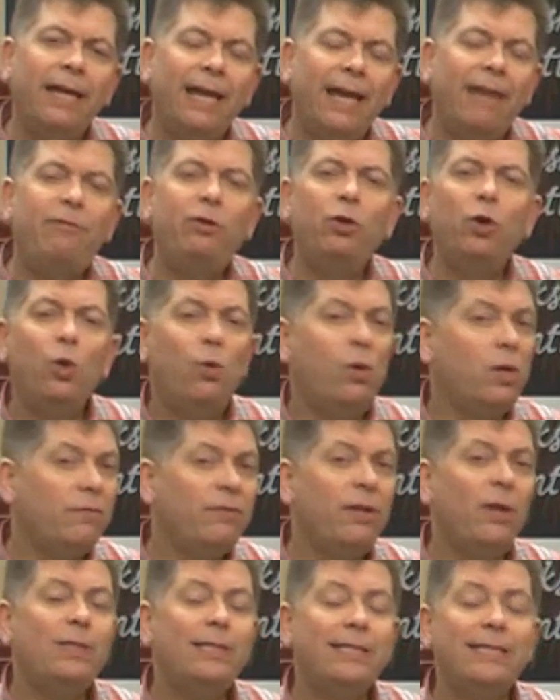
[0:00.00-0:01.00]
If you're one of
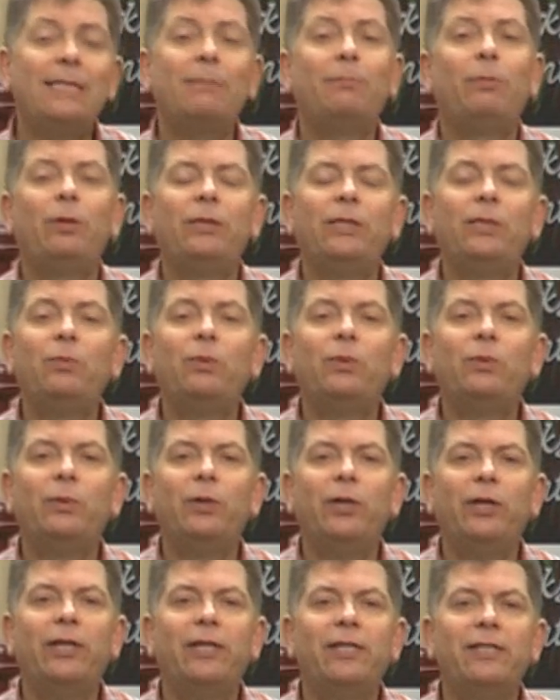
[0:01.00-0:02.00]
those disappointed
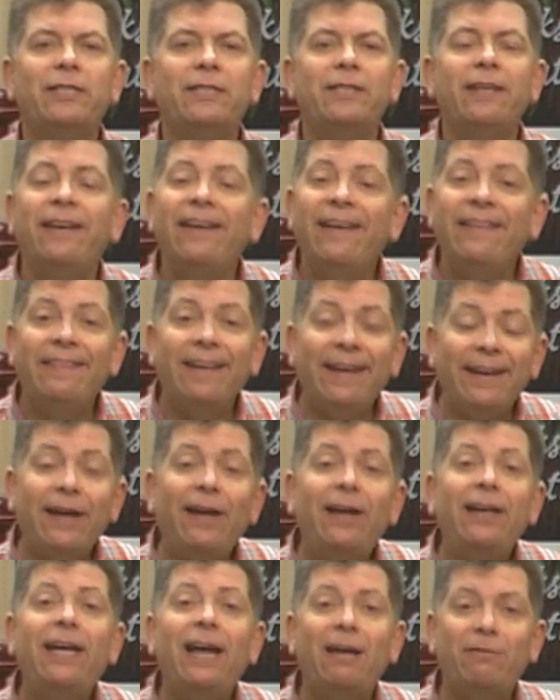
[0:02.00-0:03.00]
woodworkers, then
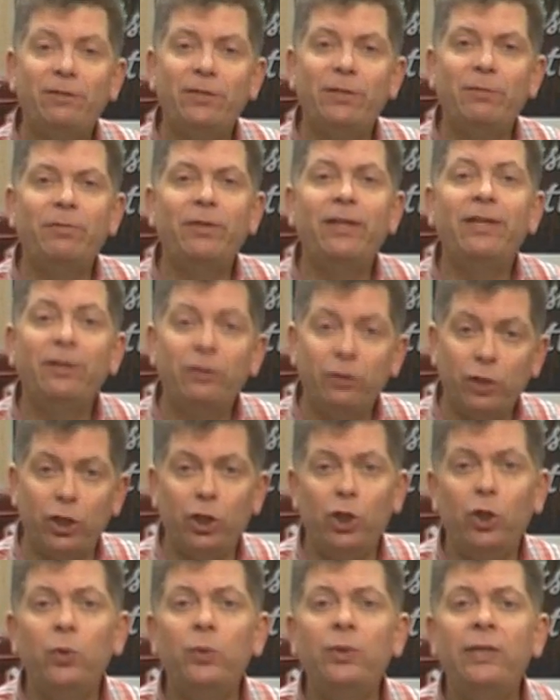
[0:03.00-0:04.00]
I have something that
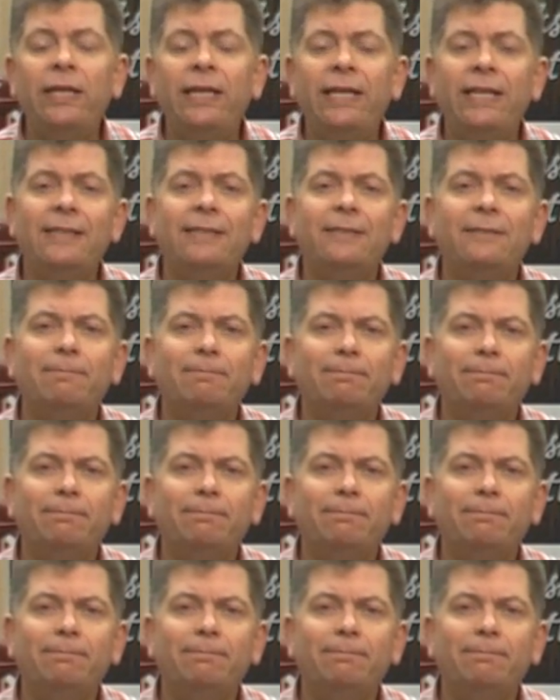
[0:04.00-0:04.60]
you need.